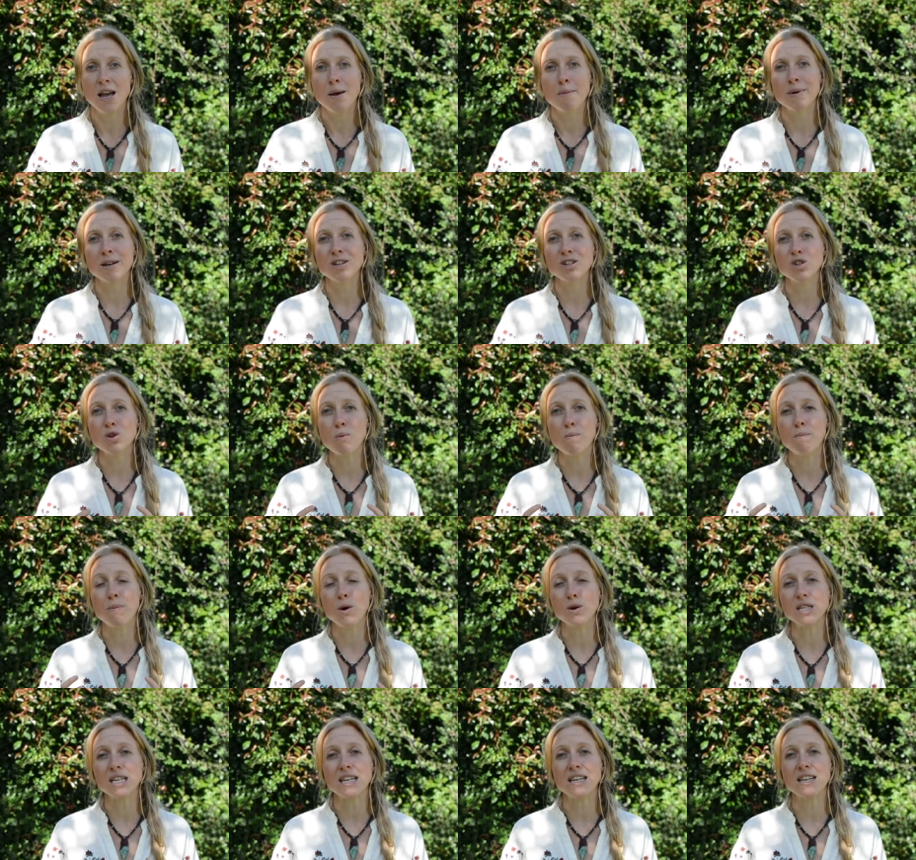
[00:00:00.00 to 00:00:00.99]
because your
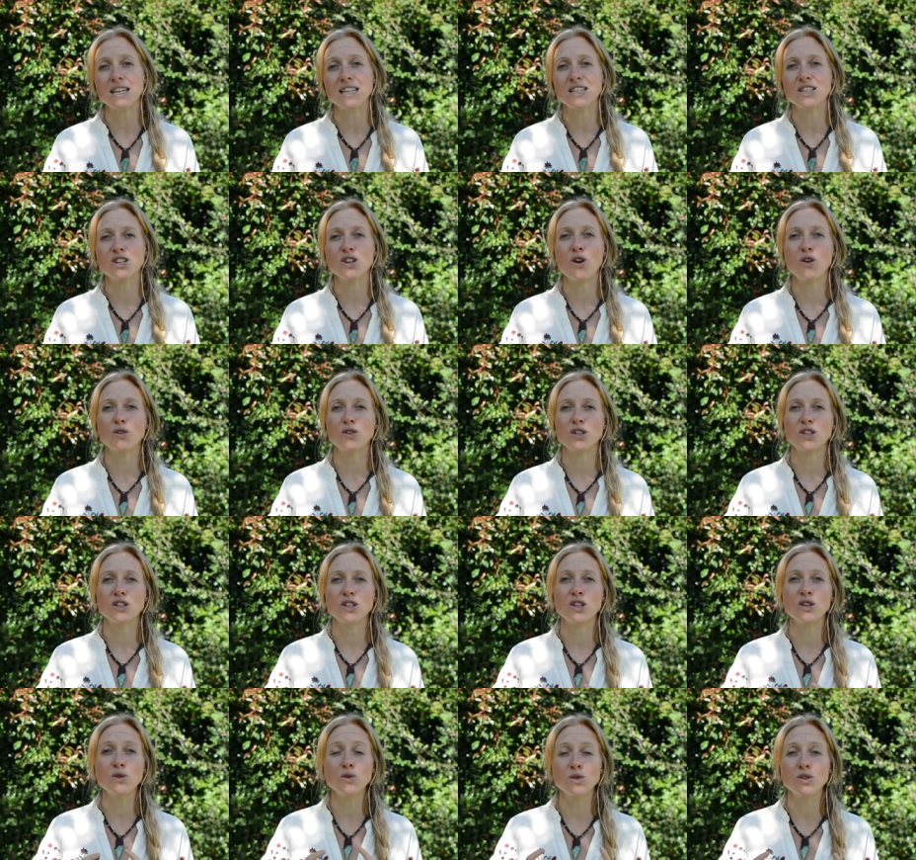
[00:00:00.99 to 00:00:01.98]
body is not
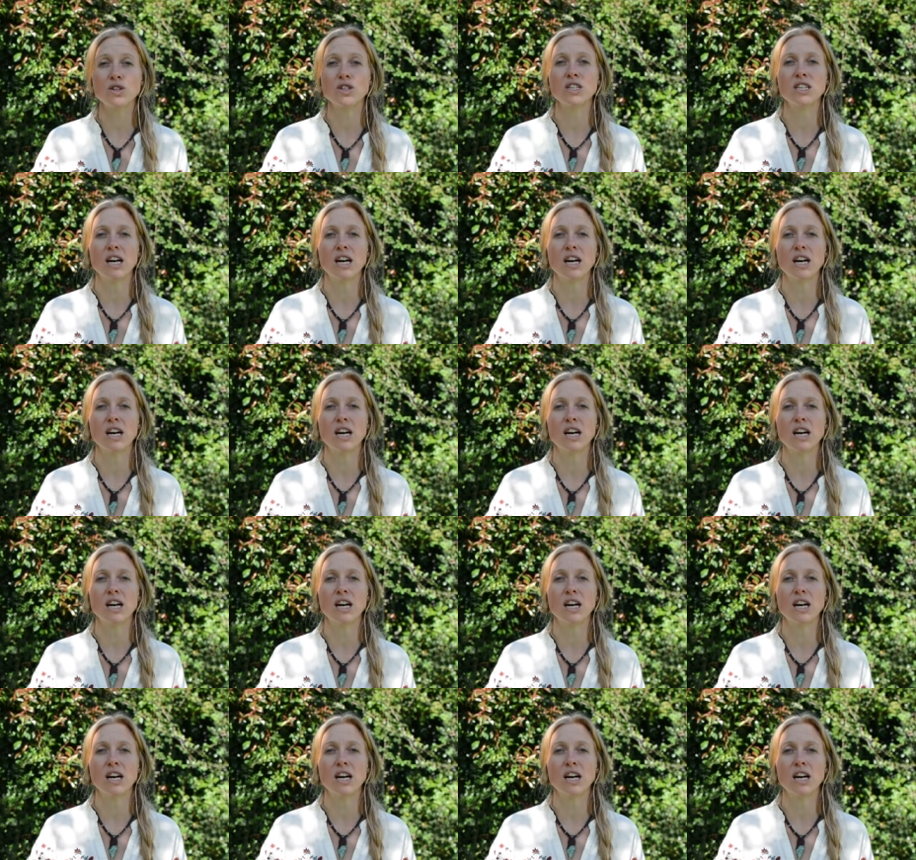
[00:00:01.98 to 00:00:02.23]
used to